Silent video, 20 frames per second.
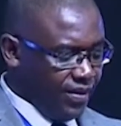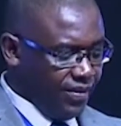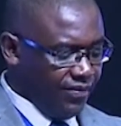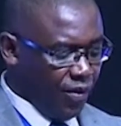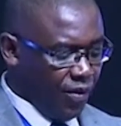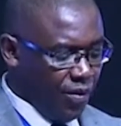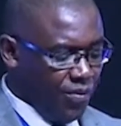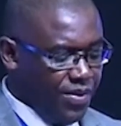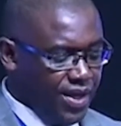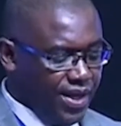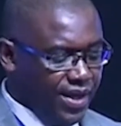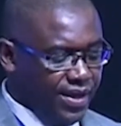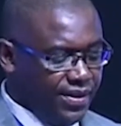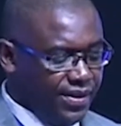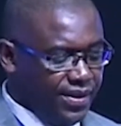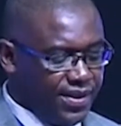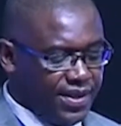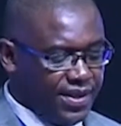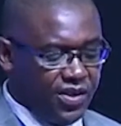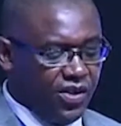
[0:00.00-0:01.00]
For me,
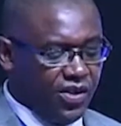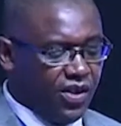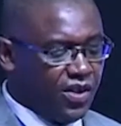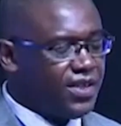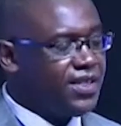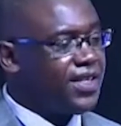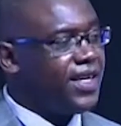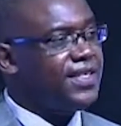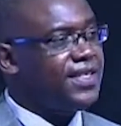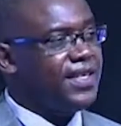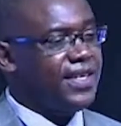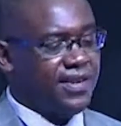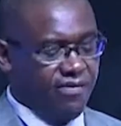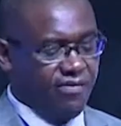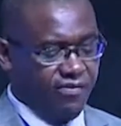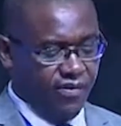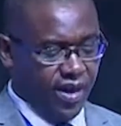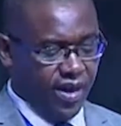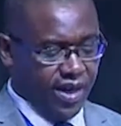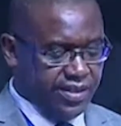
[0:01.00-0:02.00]
this is not just an
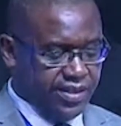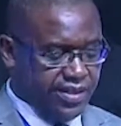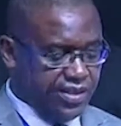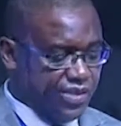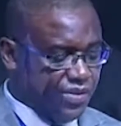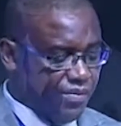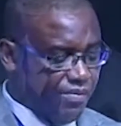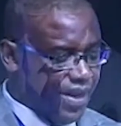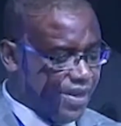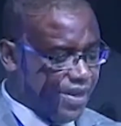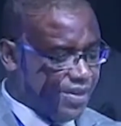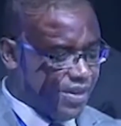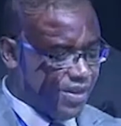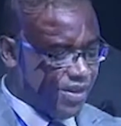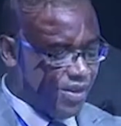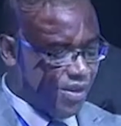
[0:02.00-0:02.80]
event to mark the